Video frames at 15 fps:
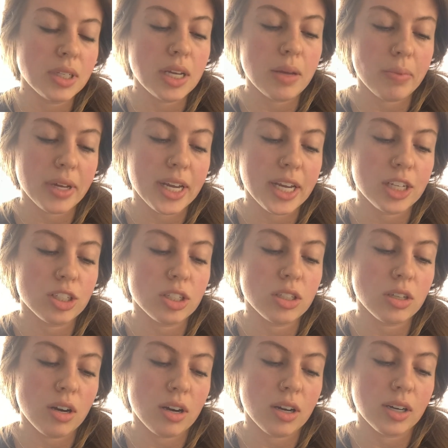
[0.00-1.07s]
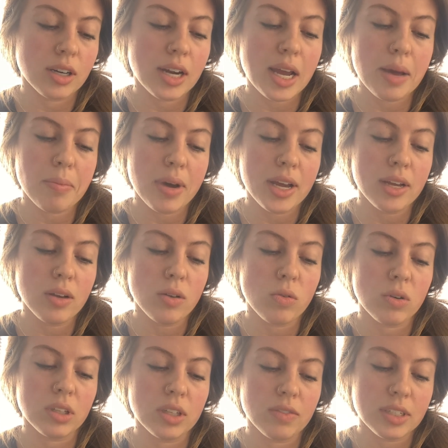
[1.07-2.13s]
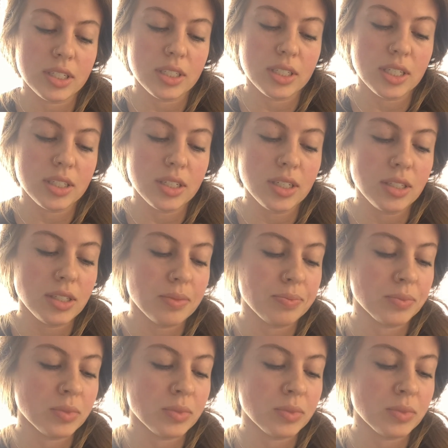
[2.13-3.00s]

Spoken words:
Implications are MI or liver diseases.